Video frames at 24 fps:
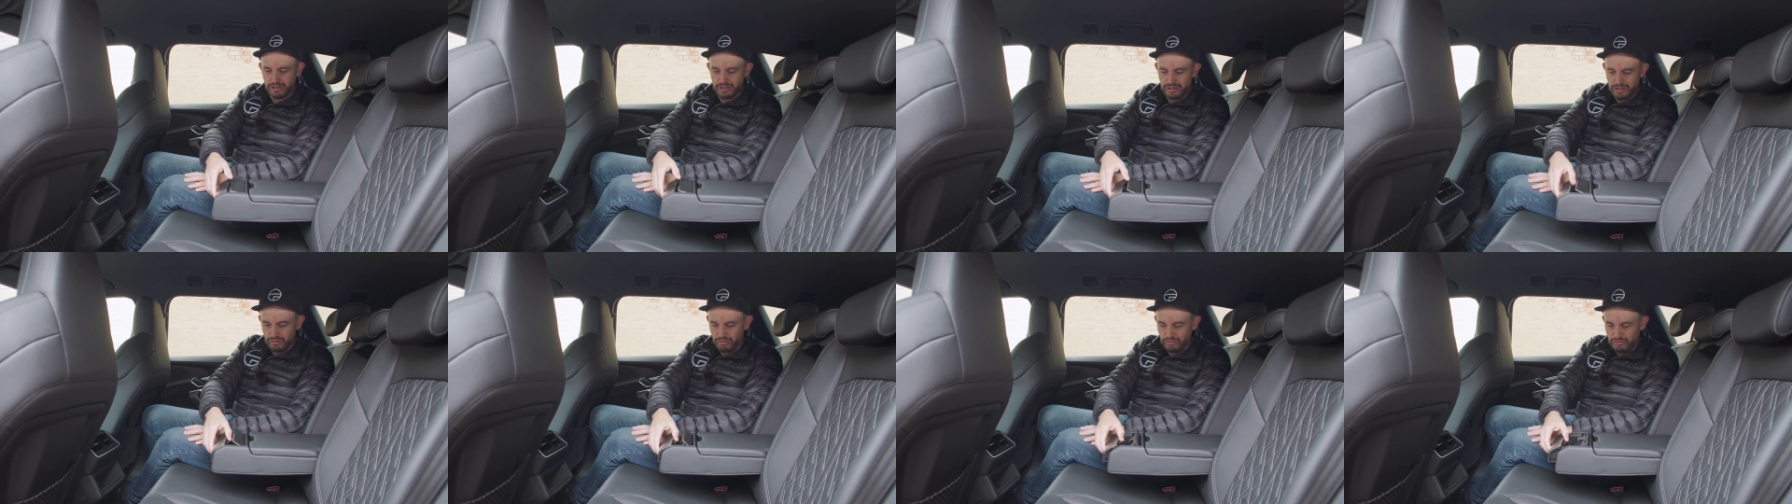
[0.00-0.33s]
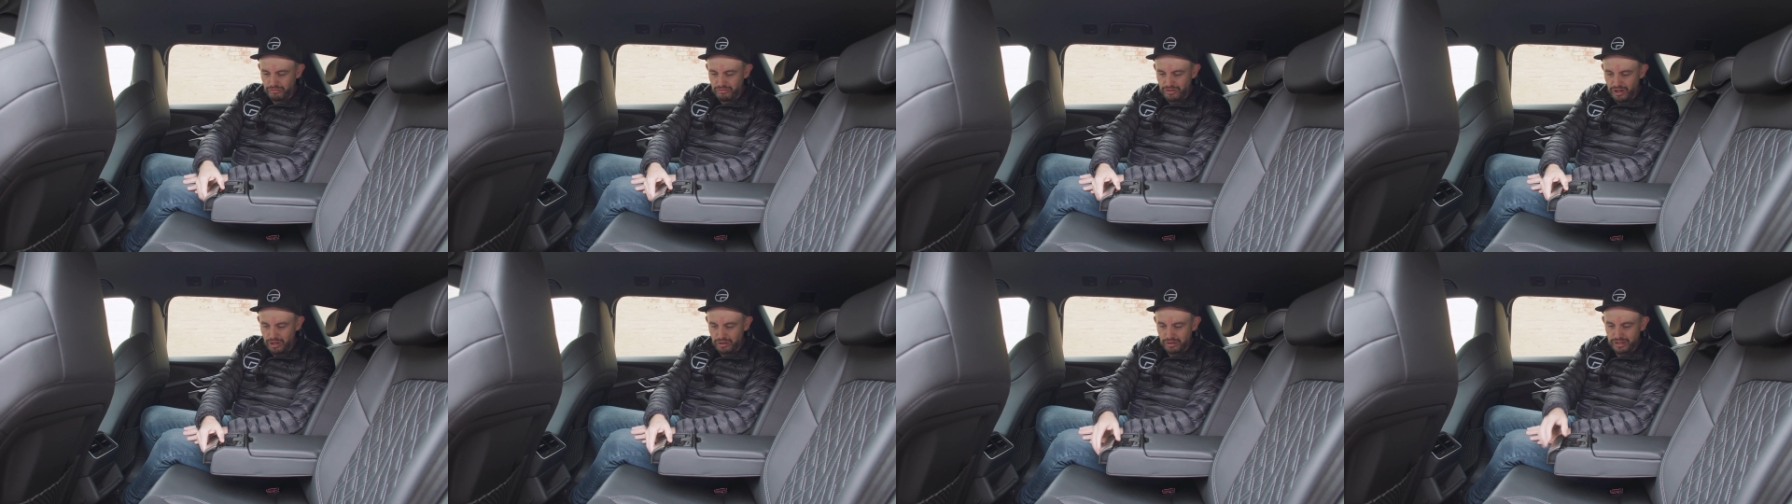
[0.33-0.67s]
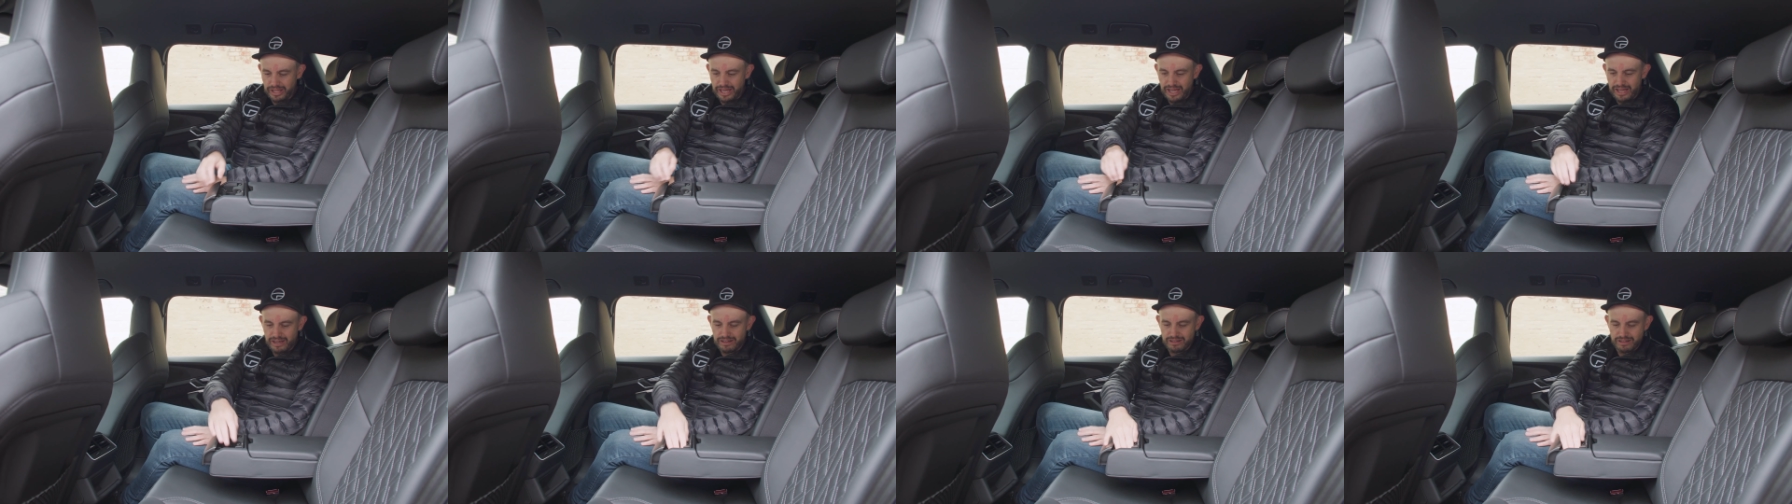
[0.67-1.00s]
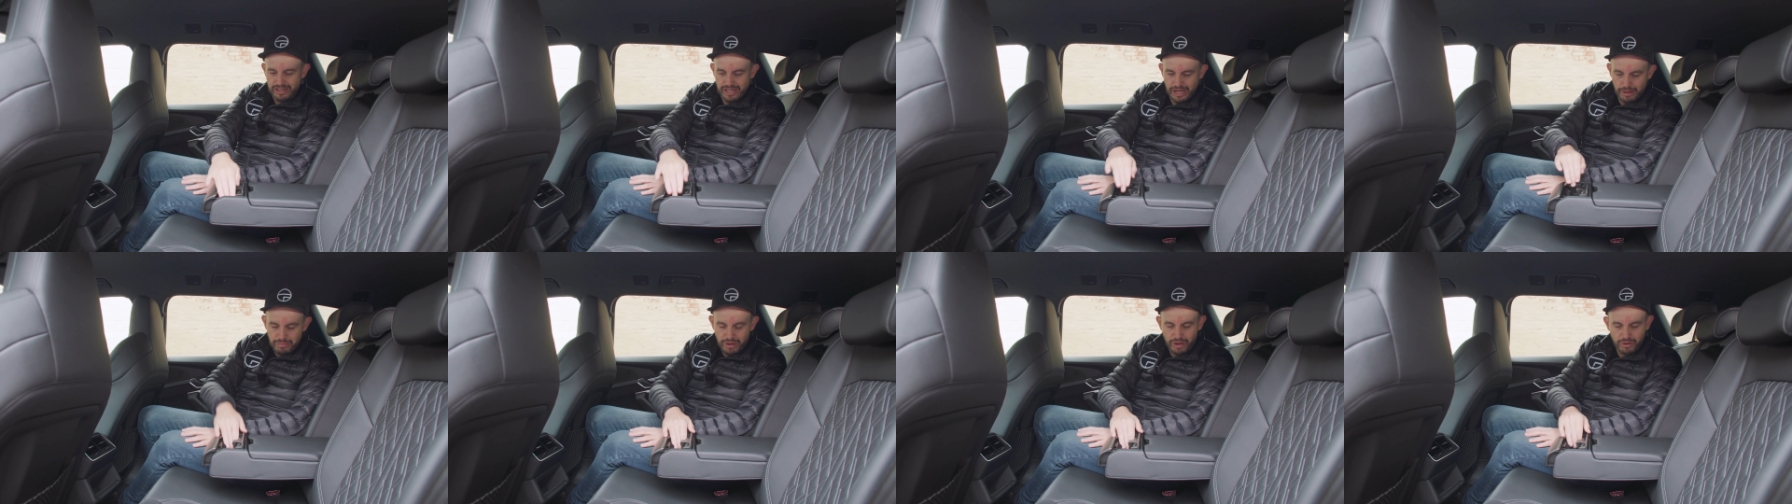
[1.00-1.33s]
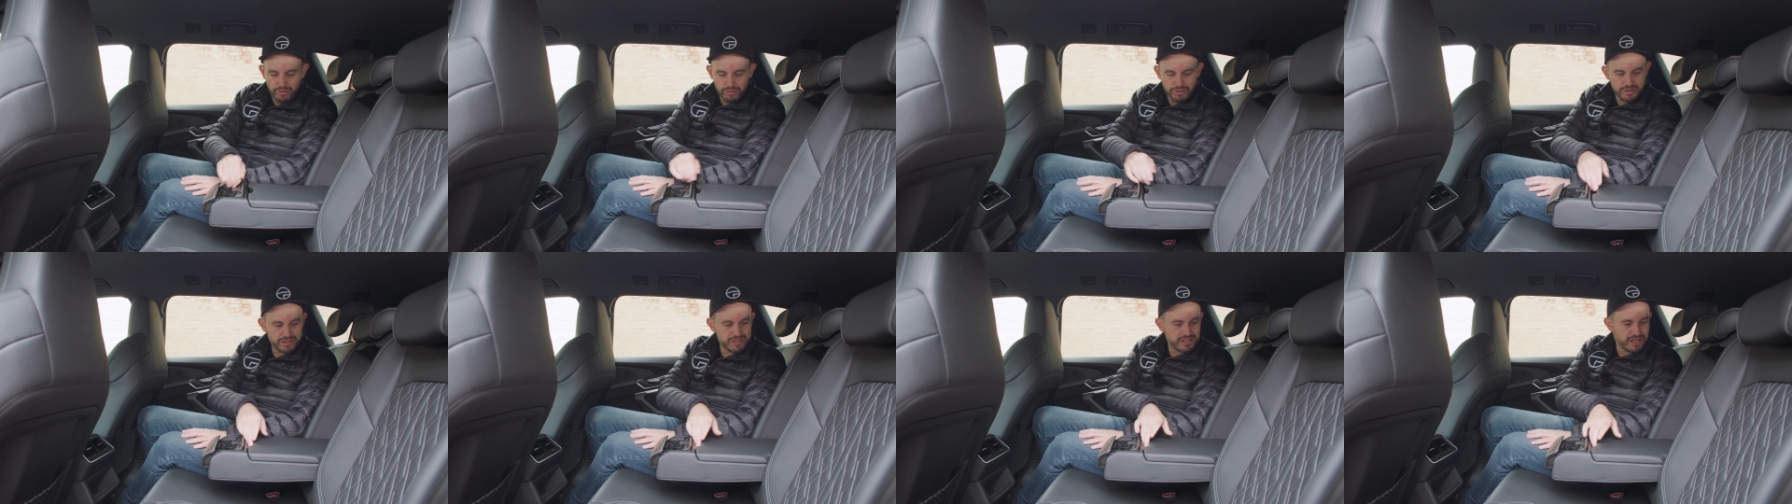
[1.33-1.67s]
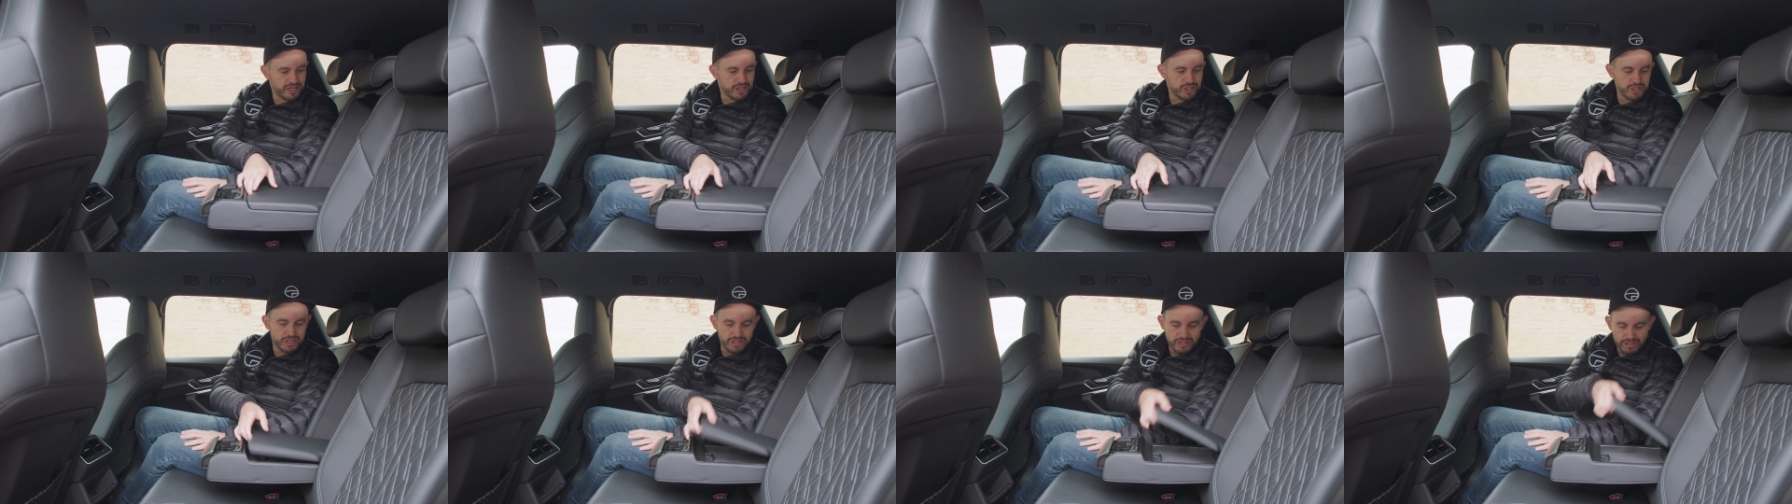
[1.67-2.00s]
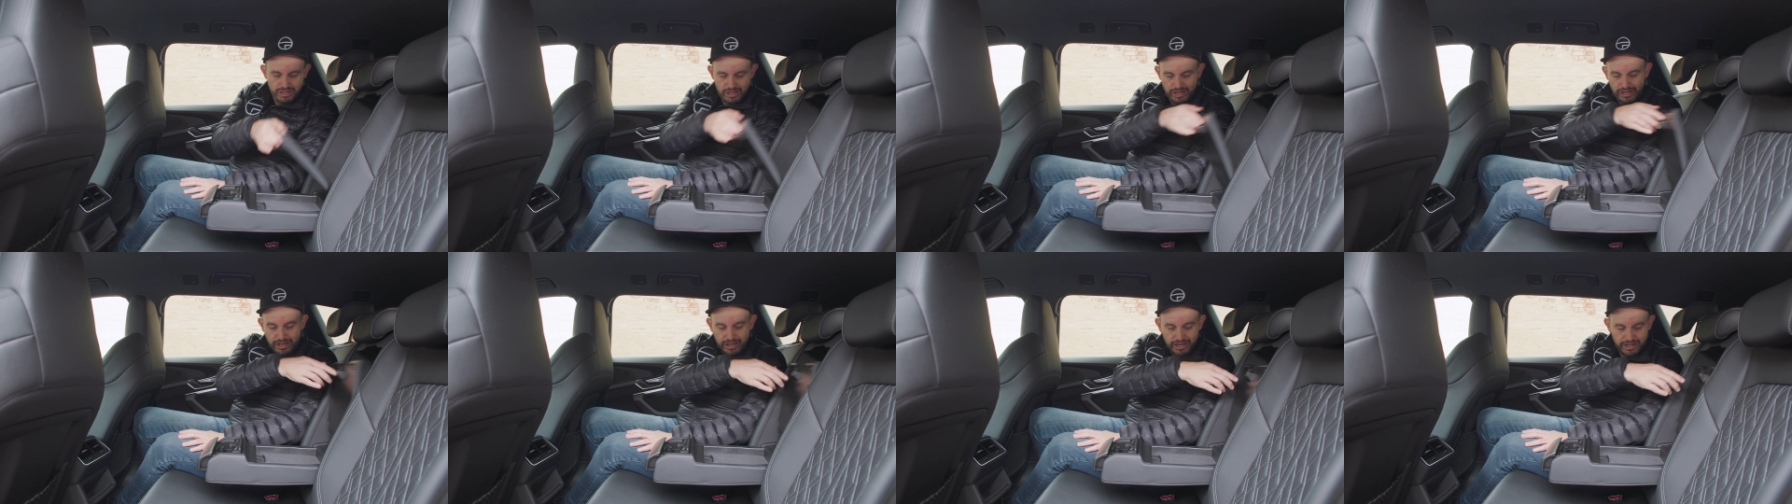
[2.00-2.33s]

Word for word: little fold out cup holder section